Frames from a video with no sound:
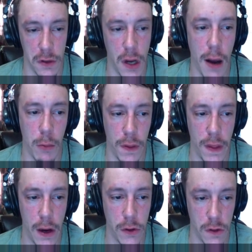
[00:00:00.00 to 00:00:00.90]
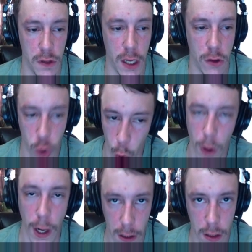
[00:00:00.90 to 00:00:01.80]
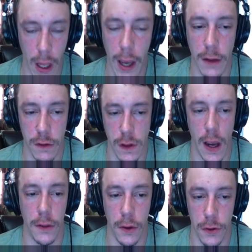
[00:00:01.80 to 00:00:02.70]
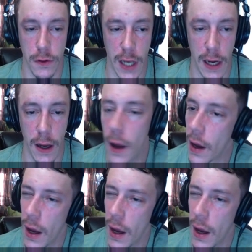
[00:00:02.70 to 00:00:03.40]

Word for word: not when they are using a torrent client to download their data.